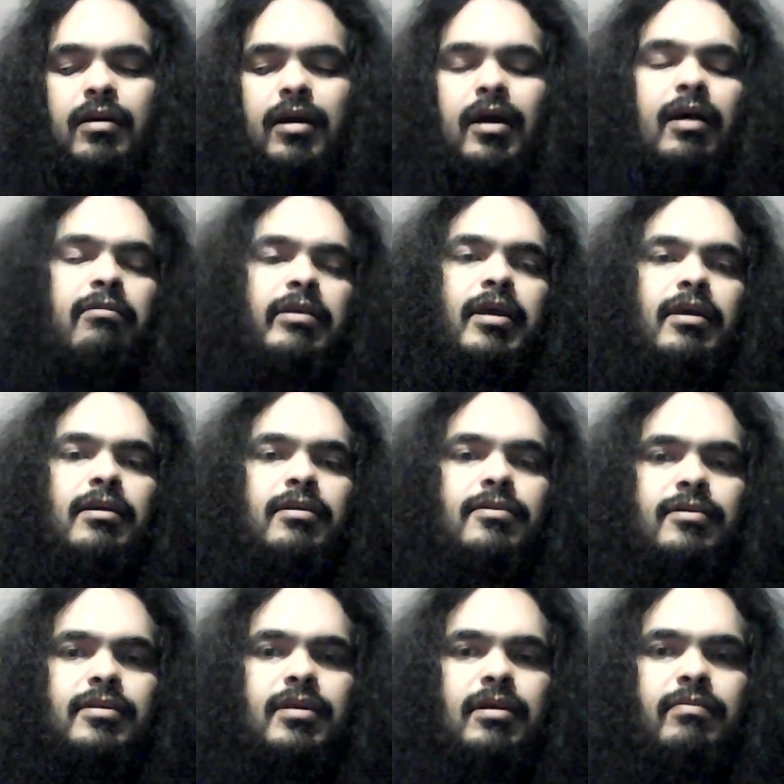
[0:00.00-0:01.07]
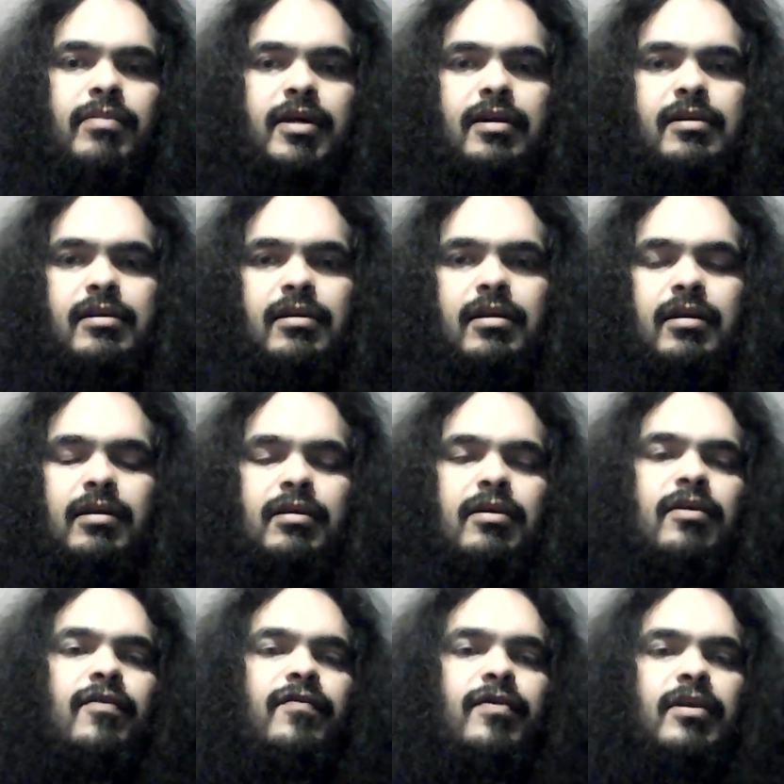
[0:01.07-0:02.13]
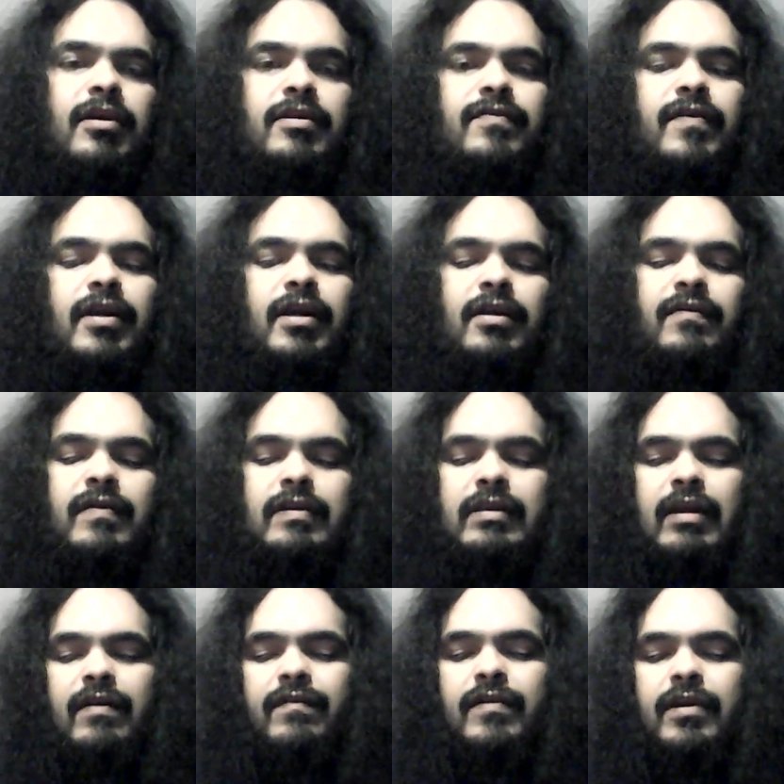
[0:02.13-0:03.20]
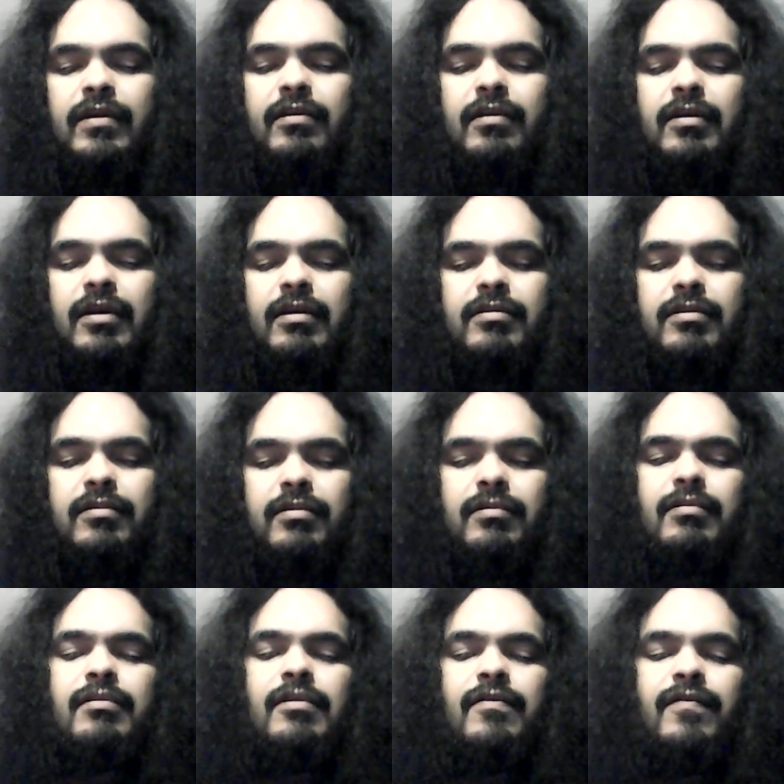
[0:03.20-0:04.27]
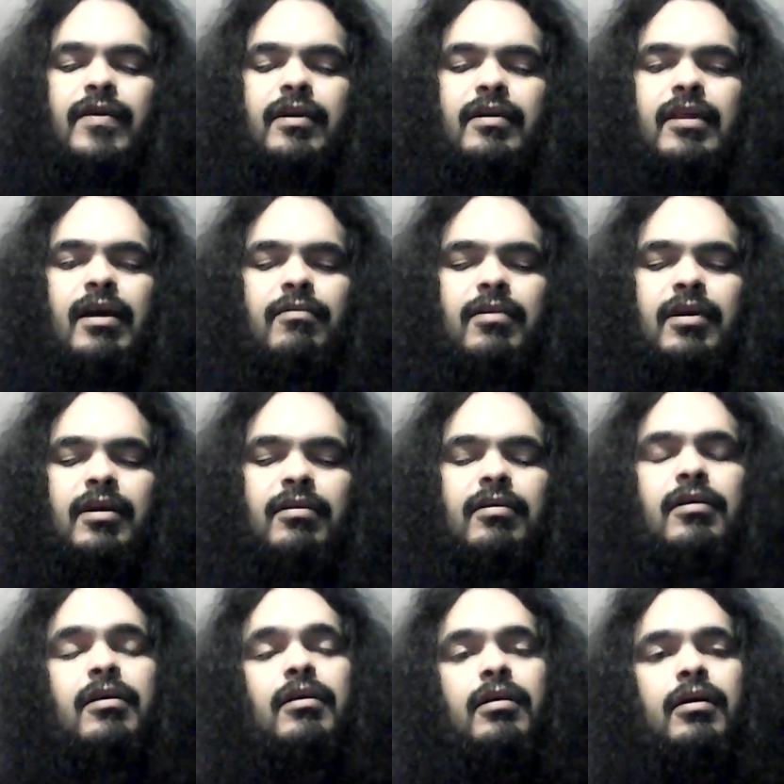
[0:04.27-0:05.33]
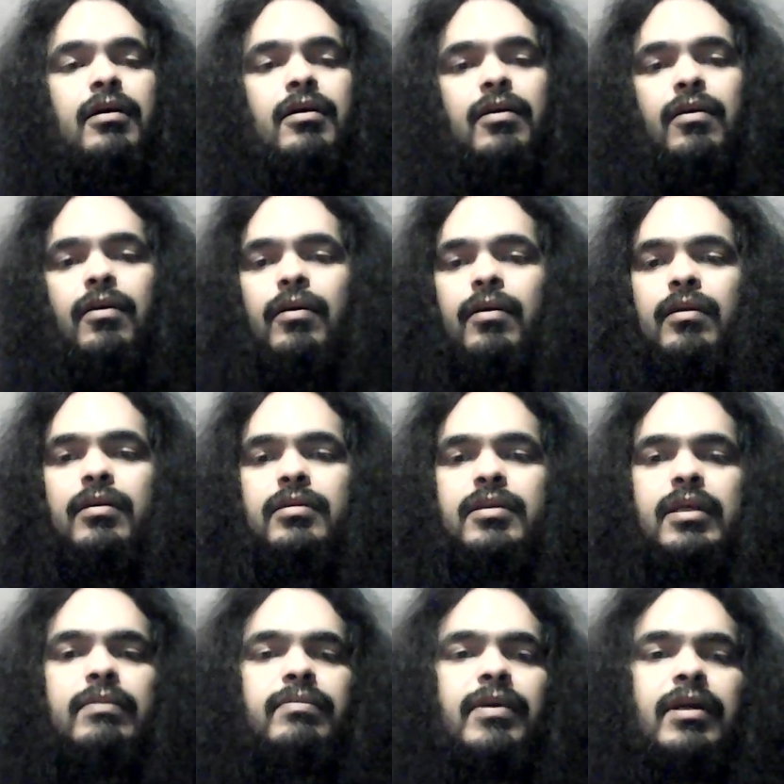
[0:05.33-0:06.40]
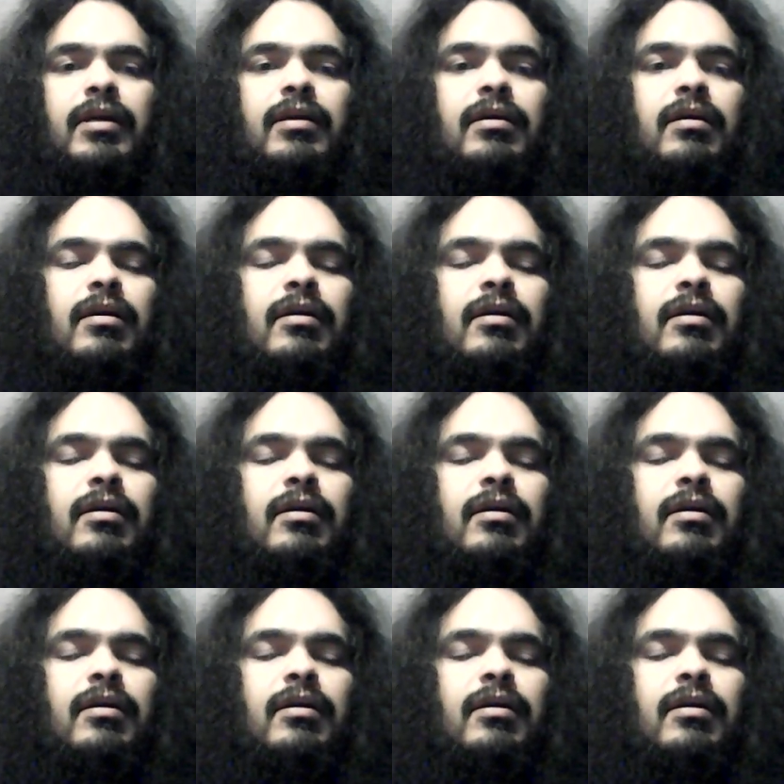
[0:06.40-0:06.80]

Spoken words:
I haven't yet used it, but hopefully it's free. If it's not free, you're going to have to figure that one out. Or simply